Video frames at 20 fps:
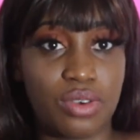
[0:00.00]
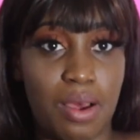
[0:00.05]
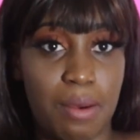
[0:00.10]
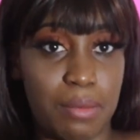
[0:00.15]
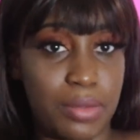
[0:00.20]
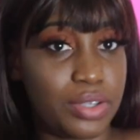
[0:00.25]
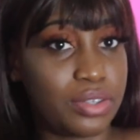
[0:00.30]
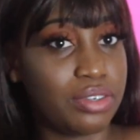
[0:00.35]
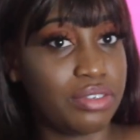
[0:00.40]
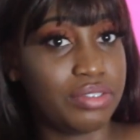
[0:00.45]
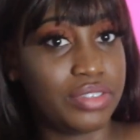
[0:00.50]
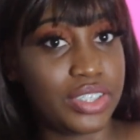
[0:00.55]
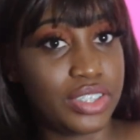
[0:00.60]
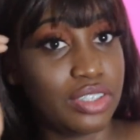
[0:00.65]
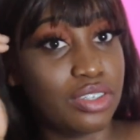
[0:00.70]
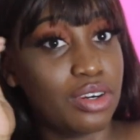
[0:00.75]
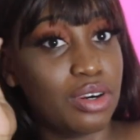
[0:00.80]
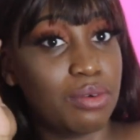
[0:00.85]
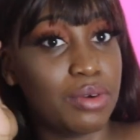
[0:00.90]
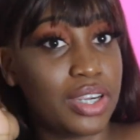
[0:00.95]
I'm going to do a
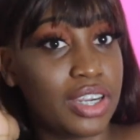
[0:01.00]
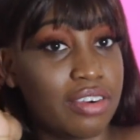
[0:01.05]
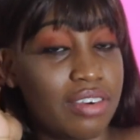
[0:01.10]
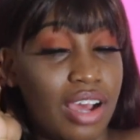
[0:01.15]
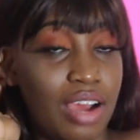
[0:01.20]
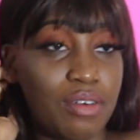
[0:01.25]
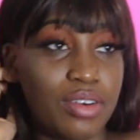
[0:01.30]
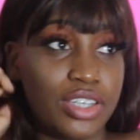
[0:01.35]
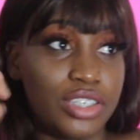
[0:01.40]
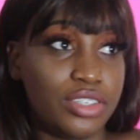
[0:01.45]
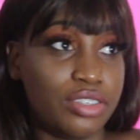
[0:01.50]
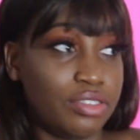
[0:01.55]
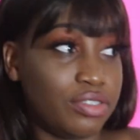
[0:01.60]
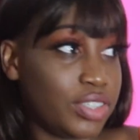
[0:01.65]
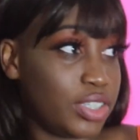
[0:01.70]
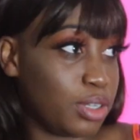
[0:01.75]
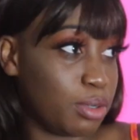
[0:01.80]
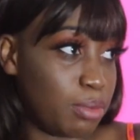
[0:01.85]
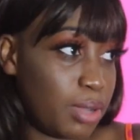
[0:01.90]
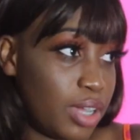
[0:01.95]
video on whatever I want to do a
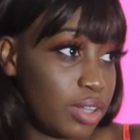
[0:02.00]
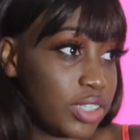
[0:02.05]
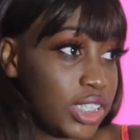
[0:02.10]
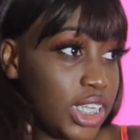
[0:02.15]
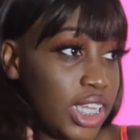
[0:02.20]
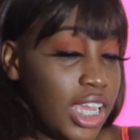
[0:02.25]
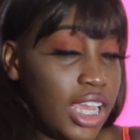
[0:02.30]
video about.